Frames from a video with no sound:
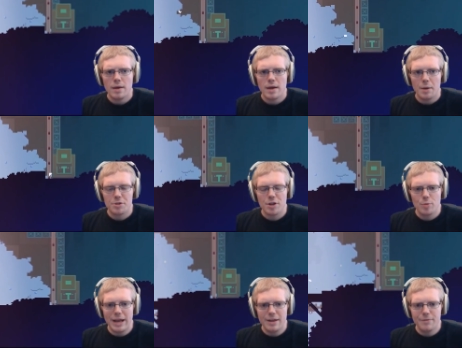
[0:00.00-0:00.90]
I'm still
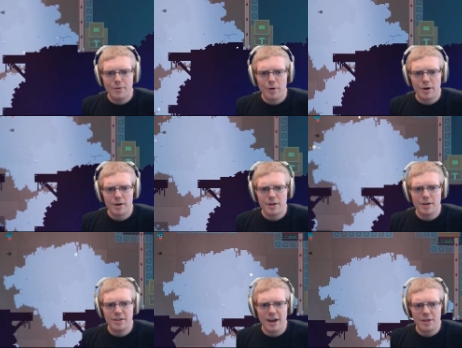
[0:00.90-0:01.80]
waiting for
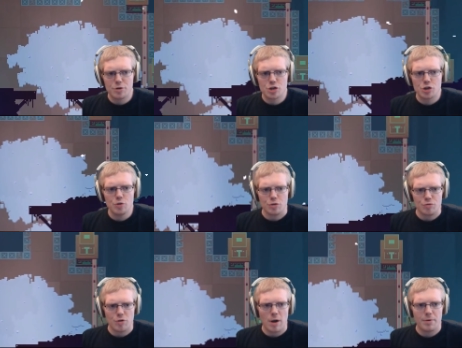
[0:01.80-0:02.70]
the other shoe to
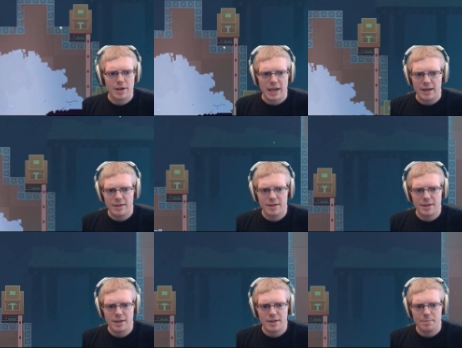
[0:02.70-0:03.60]
drop. Okay, this
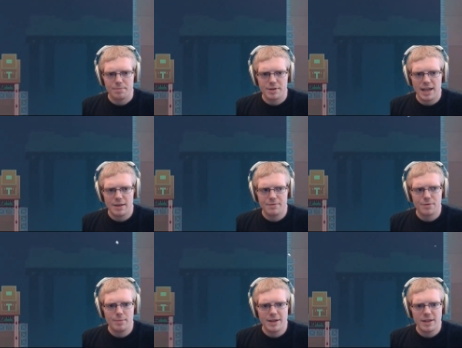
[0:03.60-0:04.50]
is a
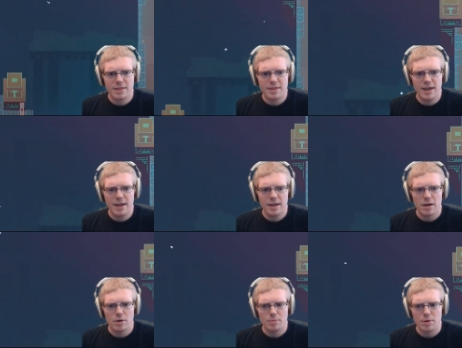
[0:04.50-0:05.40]
platforming thing.
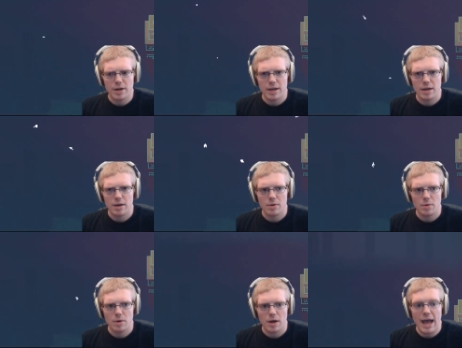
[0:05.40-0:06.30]
Oh boy.
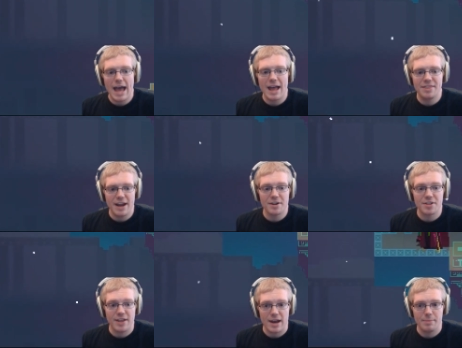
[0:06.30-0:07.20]
And there's
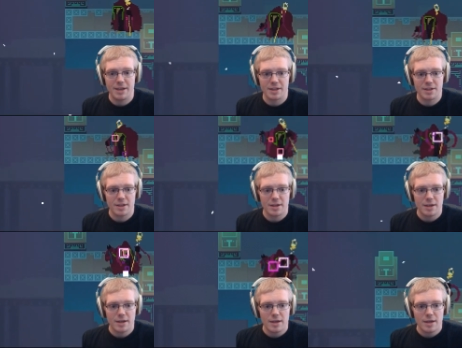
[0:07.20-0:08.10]
the enemies.
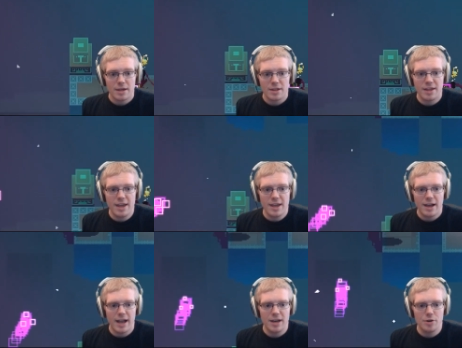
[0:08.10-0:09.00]
See?
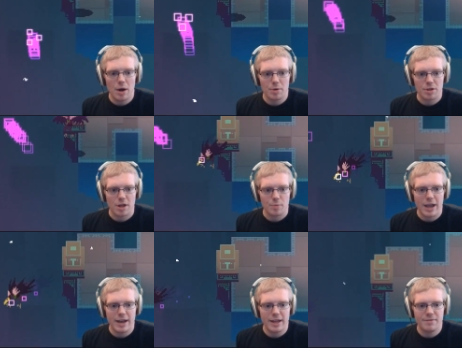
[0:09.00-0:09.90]
I knew I was not
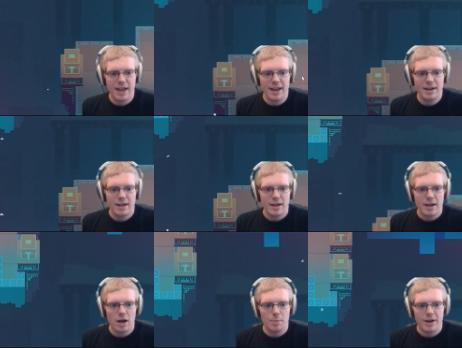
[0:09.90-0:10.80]
waiting in vain.
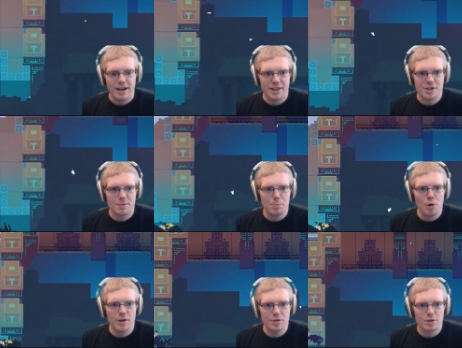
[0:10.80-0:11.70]
Oh boy, let's just
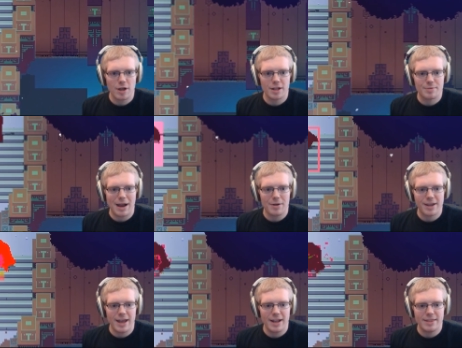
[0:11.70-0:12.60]
move on to solid ground
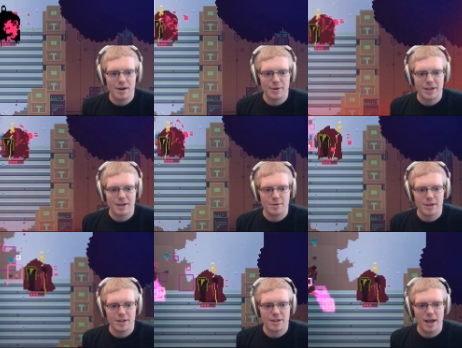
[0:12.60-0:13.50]
again and then we can do
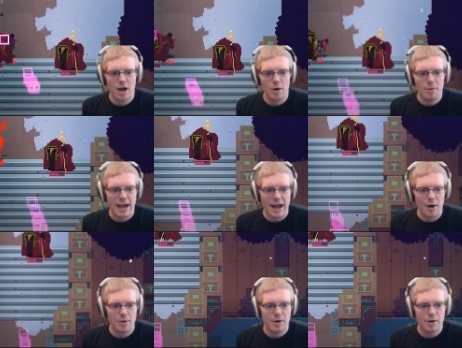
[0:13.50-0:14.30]
this. Oh boy, ow.